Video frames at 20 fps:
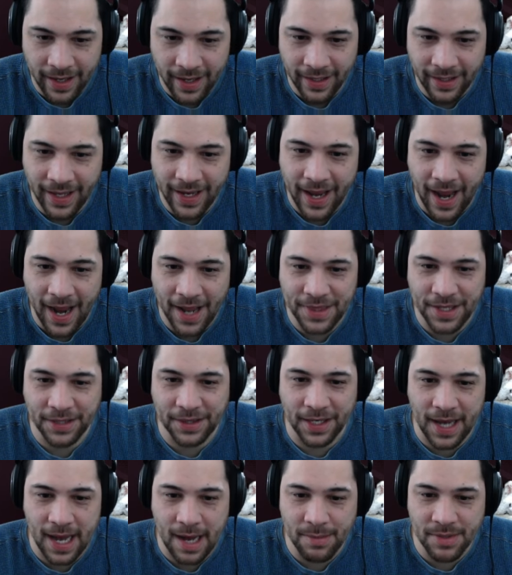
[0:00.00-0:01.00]
Like, I think
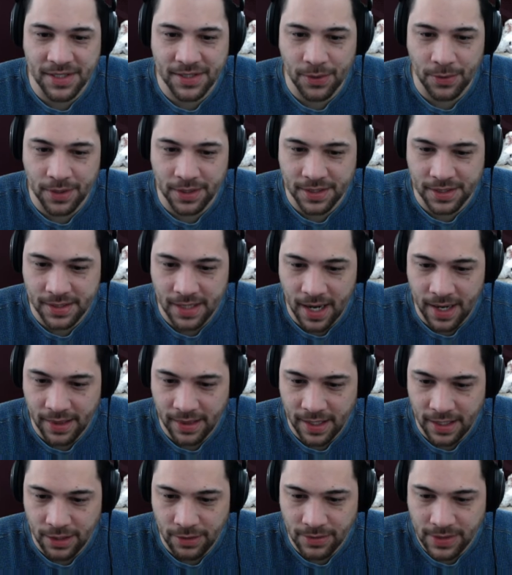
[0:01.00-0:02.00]
the game is sort of designed
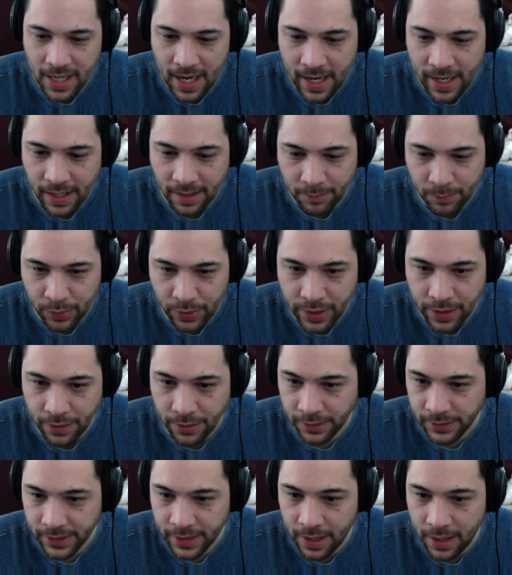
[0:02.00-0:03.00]
that you die pretty
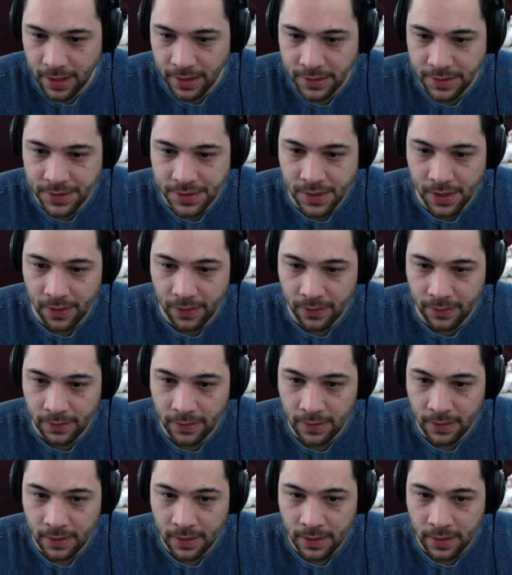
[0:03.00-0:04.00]
early on, so
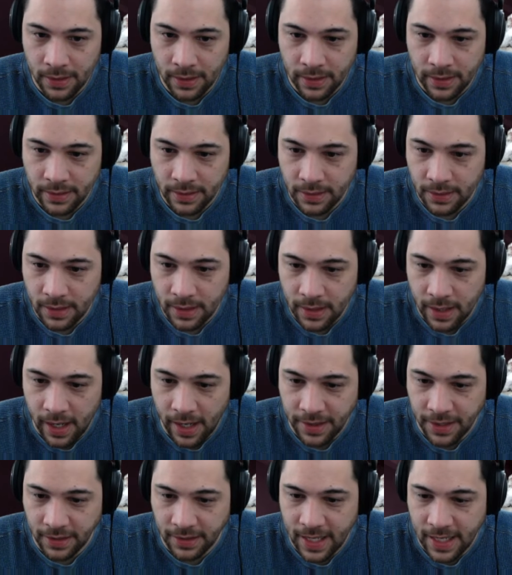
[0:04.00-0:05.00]

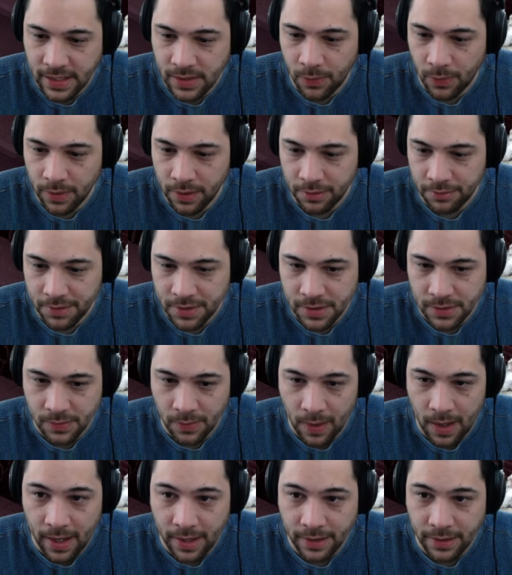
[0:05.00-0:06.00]
I think that's one of the reasons
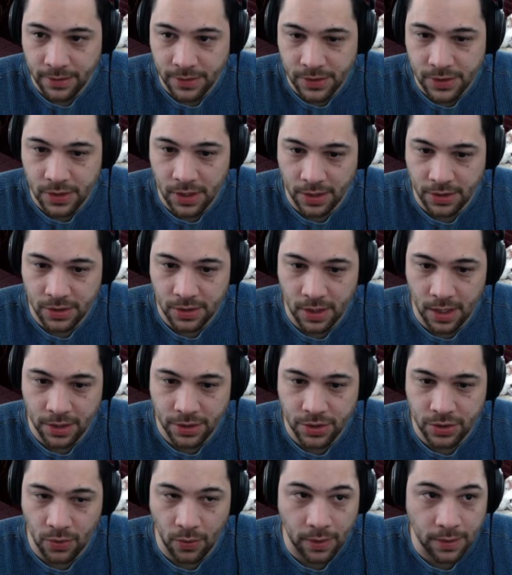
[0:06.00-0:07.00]
why there's such a
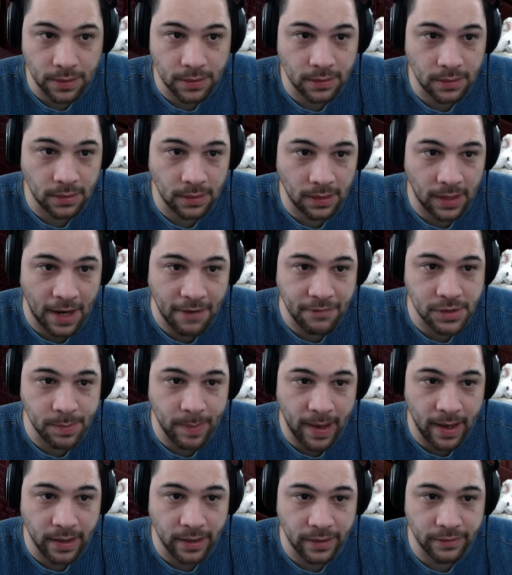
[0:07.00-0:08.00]
short
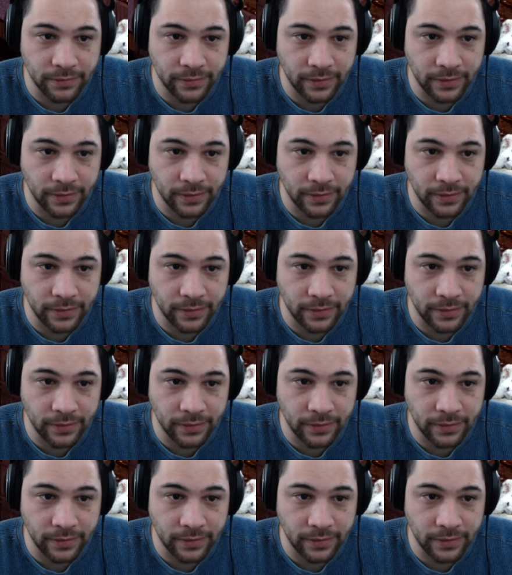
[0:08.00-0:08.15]
lifespan